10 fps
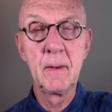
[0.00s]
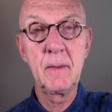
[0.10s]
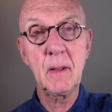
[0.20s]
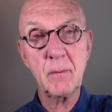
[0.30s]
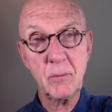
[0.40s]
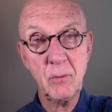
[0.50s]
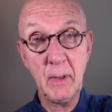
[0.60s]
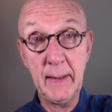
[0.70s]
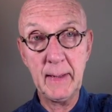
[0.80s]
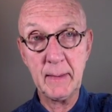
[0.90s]
This
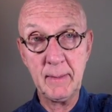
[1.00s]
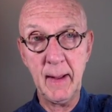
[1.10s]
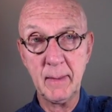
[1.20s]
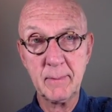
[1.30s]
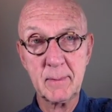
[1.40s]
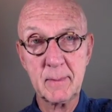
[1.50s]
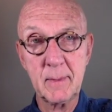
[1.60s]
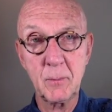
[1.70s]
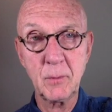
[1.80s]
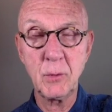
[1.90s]
genetic test
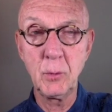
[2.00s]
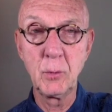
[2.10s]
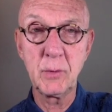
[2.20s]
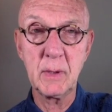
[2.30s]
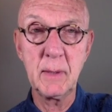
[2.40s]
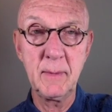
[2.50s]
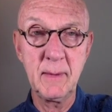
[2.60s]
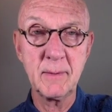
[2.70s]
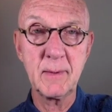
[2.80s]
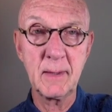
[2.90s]
that was used in
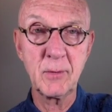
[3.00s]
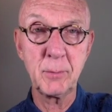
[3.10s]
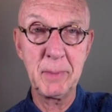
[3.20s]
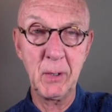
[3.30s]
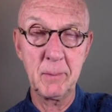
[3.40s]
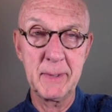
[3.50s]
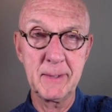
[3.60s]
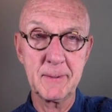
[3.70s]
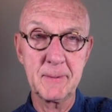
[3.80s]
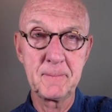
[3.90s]
this
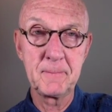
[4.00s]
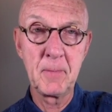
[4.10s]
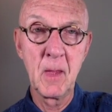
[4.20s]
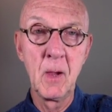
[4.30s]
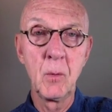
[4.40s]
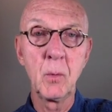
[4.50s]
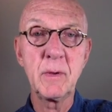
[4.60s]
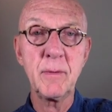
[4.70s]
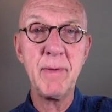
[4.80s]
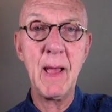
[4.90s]
experiment
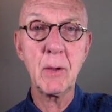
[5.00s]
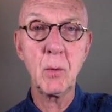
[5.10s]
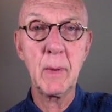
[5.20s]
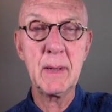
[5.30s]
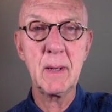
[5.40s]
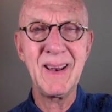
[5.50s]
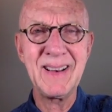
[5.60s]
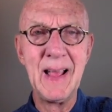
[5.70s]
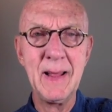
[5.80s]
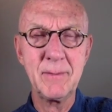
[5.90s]
was evaluated in
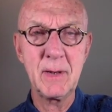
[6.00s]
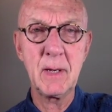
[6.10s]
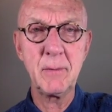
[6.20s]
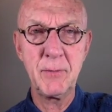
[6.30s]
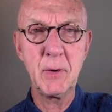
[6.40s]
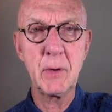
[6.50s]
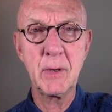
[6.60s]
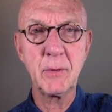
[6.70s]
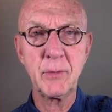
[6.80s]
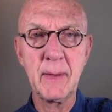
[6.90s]
kind of an
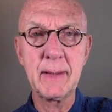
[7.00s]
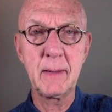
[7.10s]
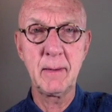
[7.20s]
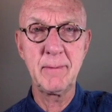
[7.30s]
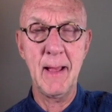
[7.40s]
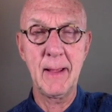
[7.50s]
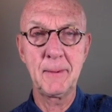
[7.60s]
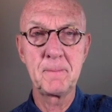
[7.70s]
inferior study design.